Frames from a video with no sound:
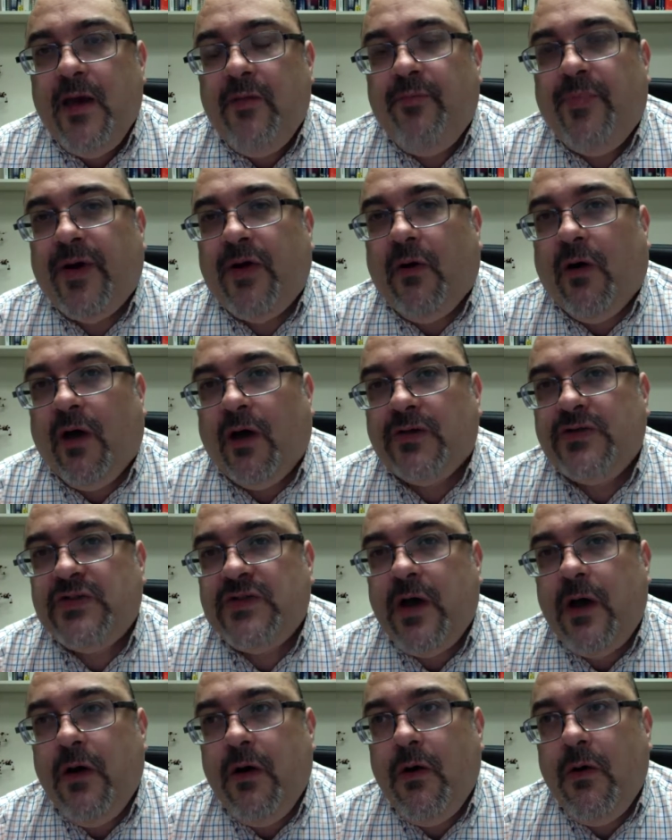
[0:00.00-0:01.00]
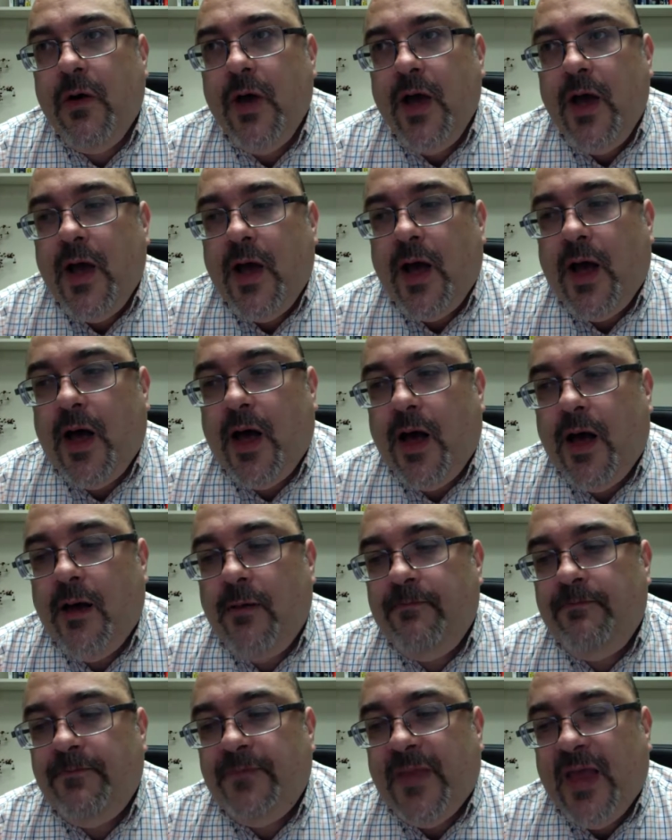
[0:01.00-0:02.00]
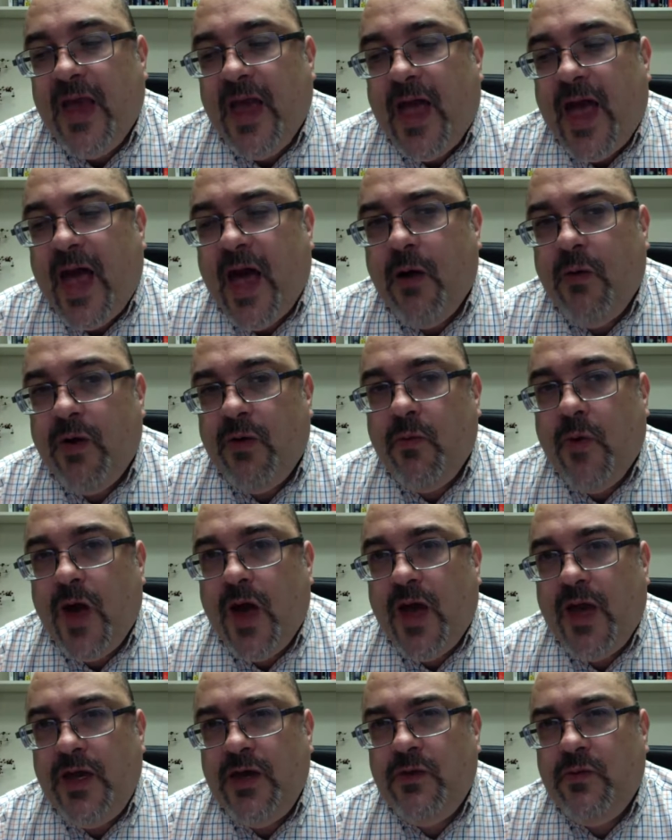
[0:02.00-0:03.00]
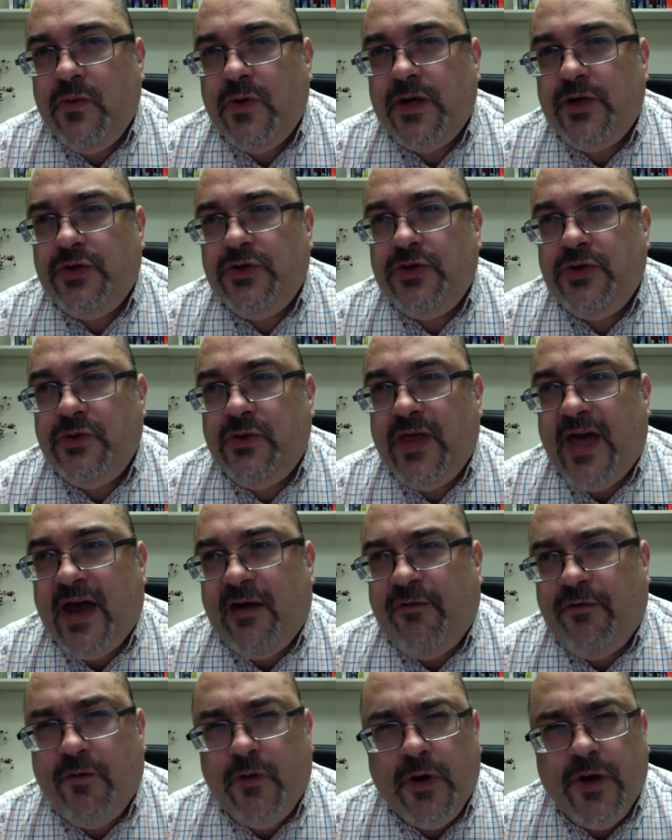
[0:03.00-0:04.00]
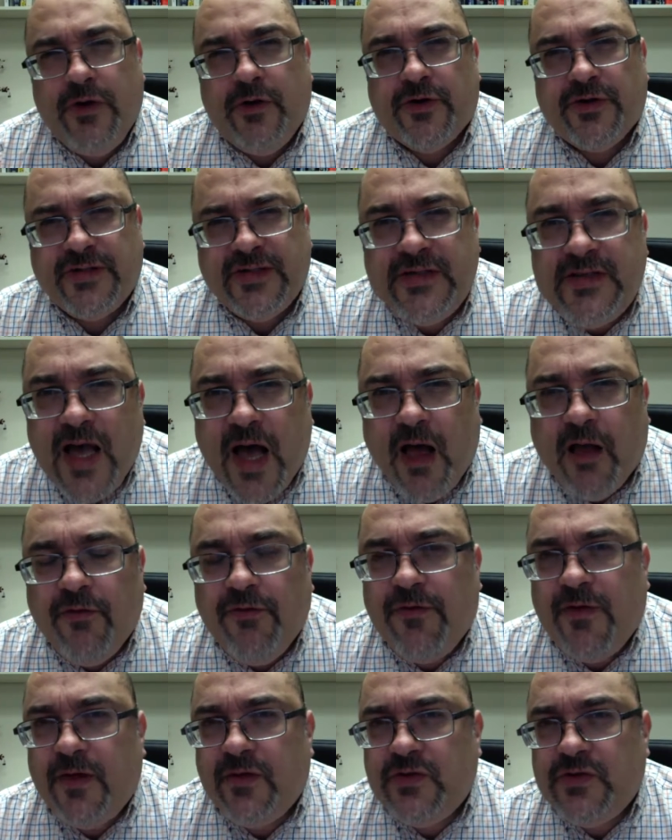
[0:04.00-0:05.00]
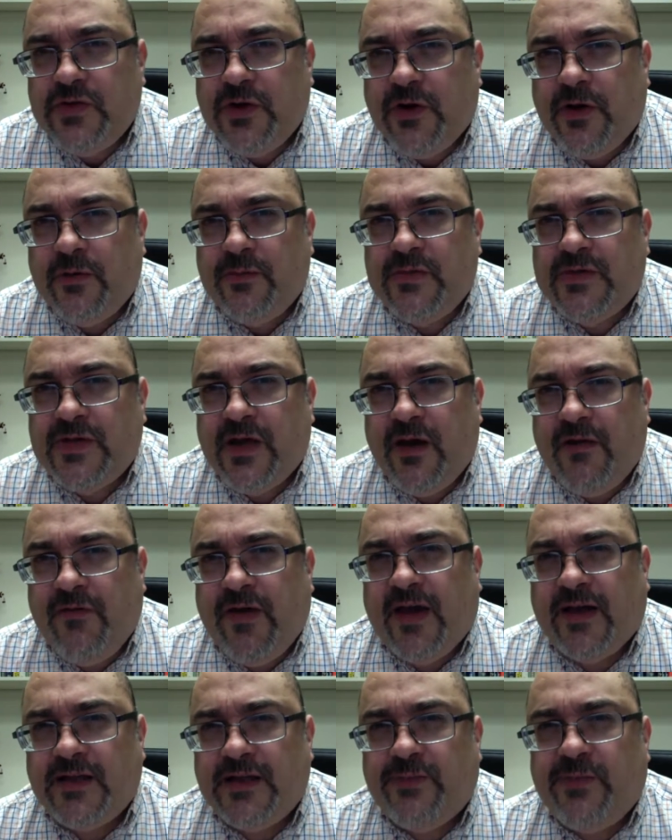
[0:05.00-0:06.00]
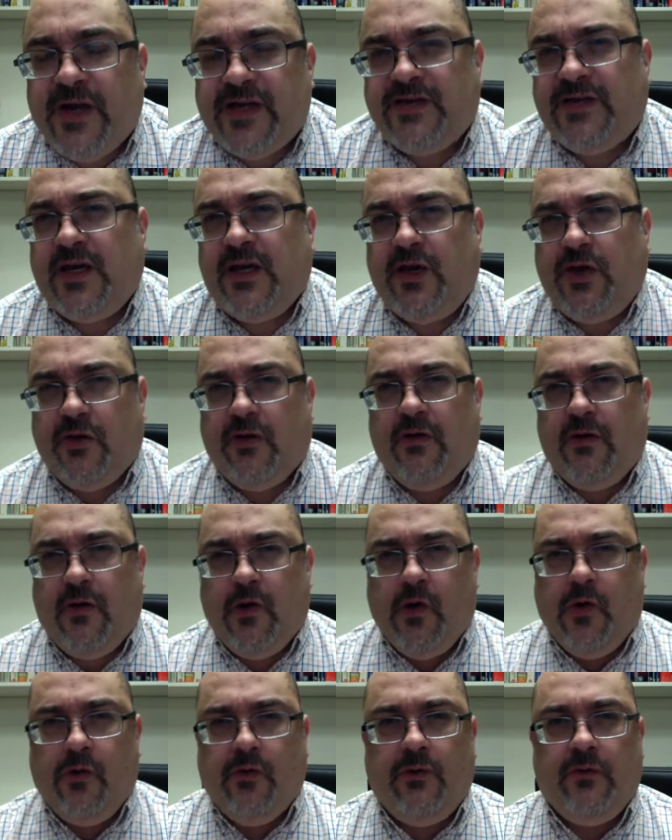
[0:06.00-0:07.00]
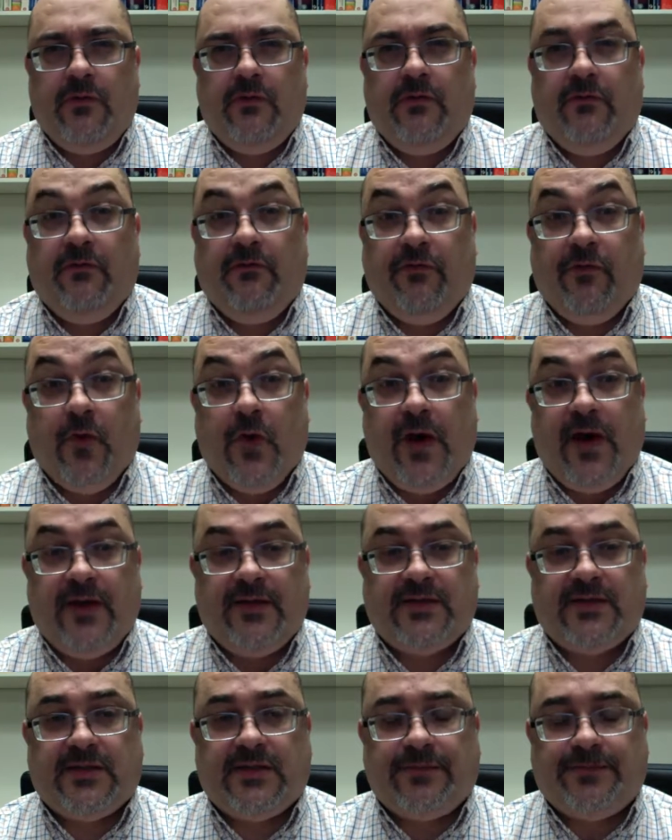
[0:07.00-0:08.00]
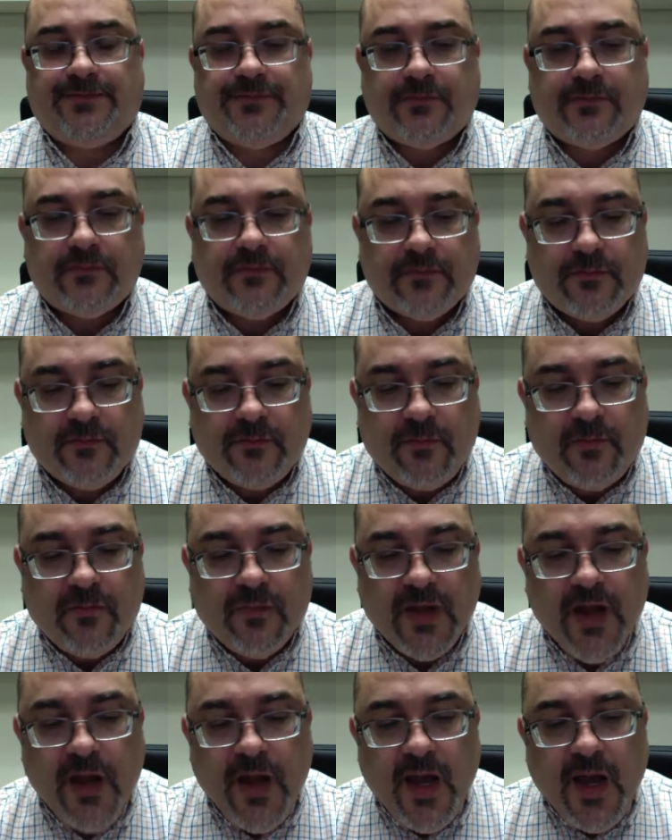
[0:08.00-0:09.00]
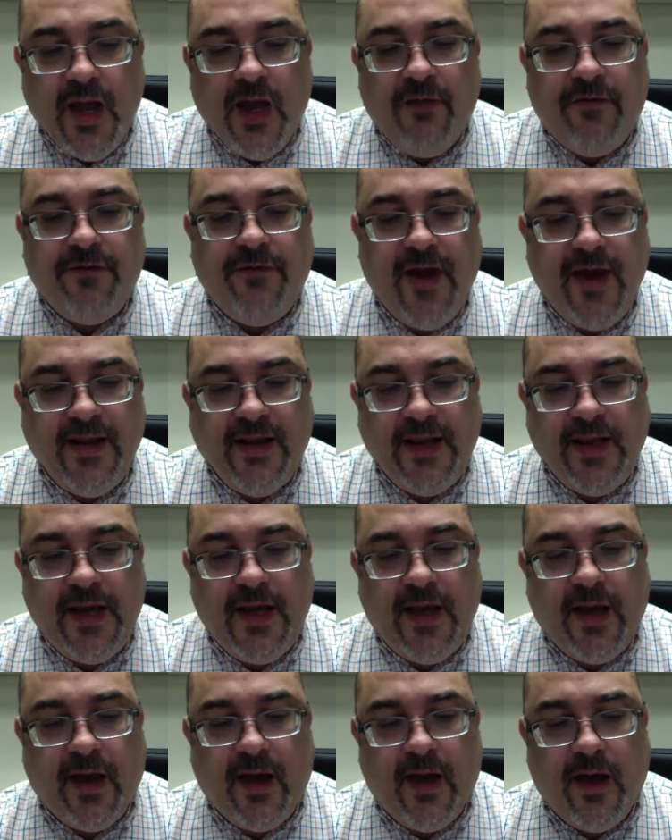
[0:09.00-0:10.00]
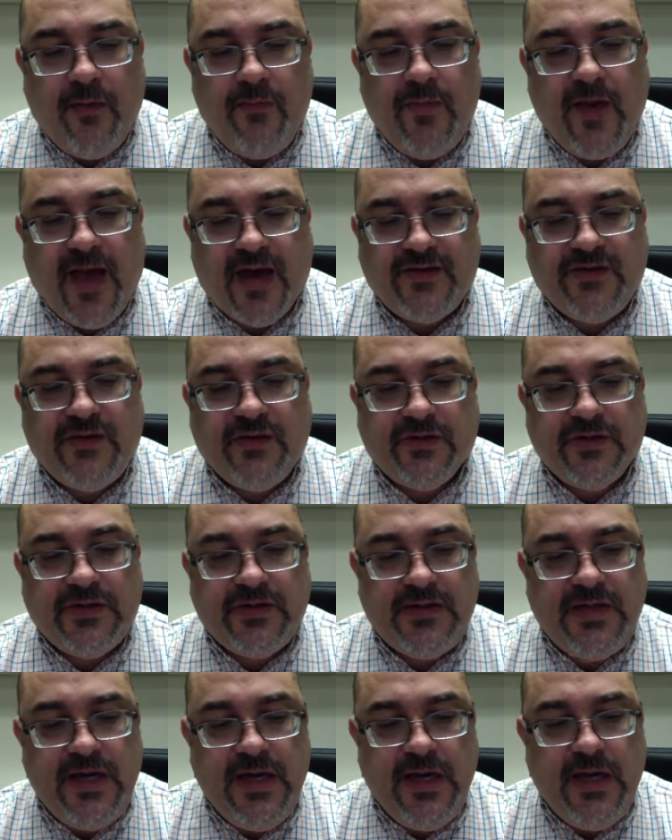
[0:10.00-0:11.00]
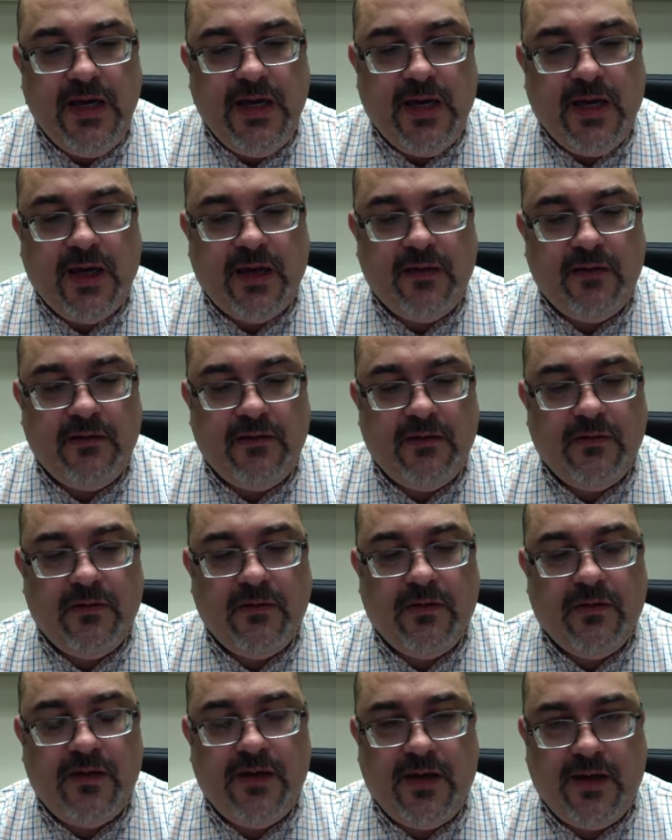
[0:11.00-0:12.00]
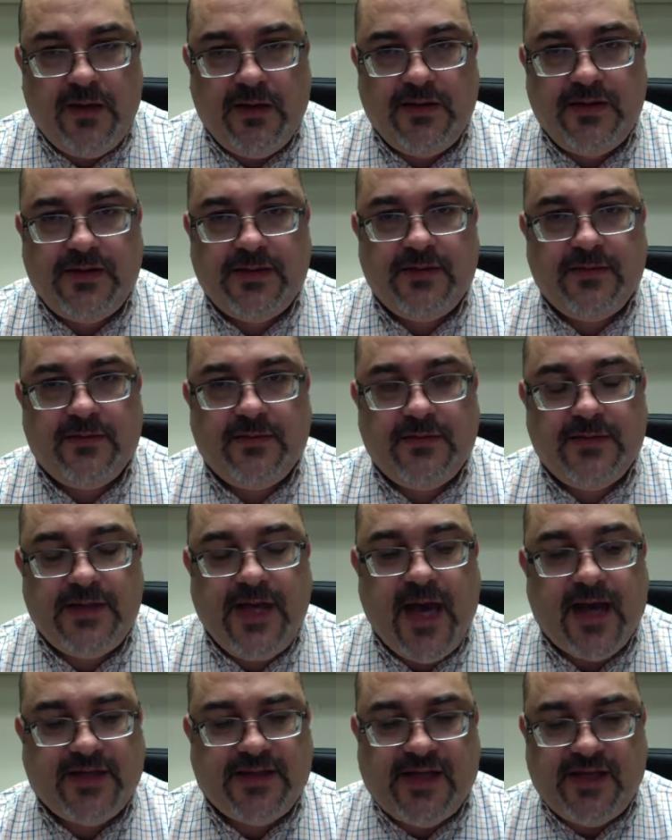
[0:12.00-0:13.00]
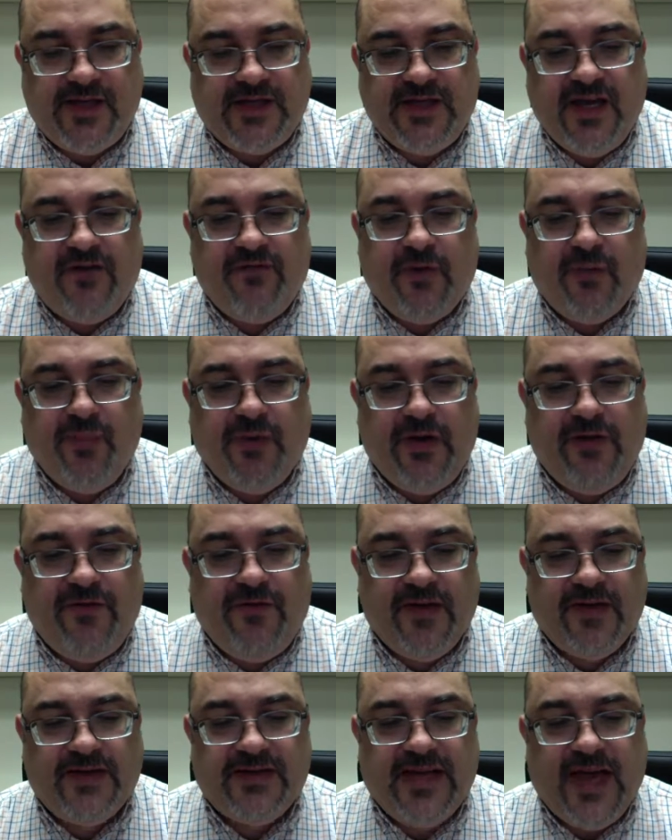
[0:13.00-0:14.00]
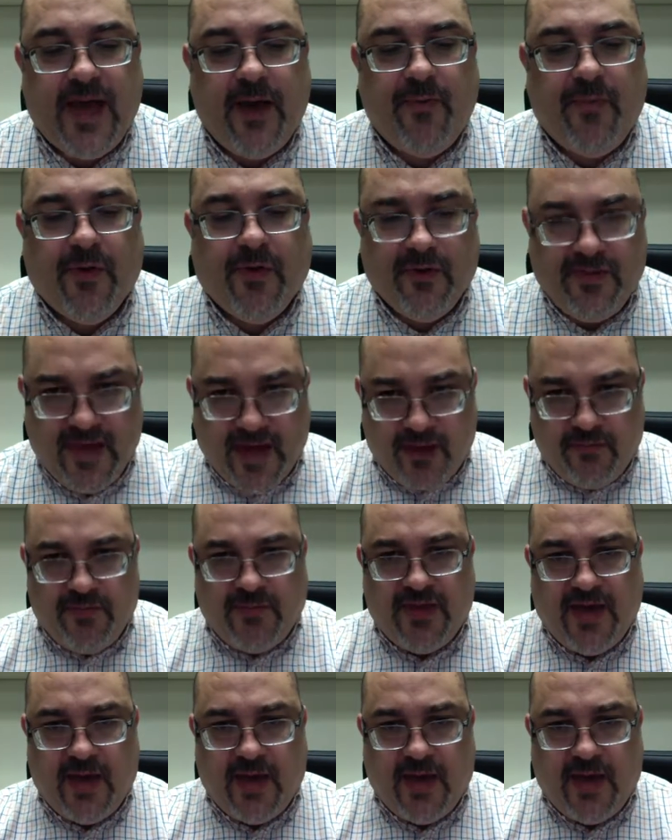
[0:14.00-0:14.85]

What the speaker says: but also how and why you would do that for yourself in terms of expressing your own voice. Finally, as you'll see in the text, I just give a brief example, that